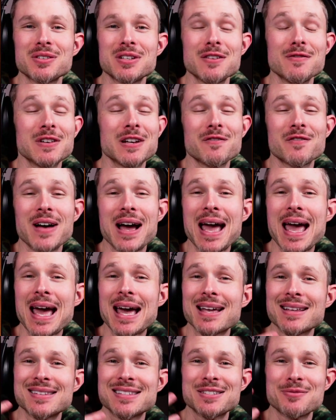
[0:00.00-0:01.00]
Even if I
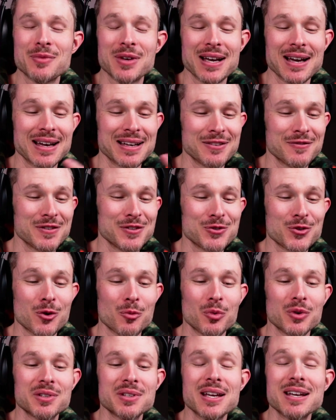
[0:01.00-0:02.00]
had some kind of
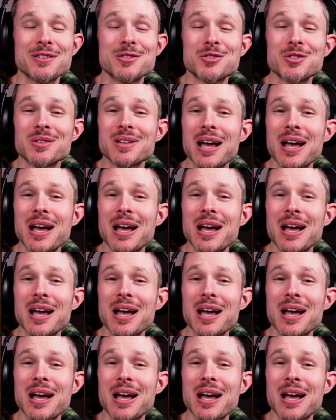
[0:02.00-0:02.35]
interpretation,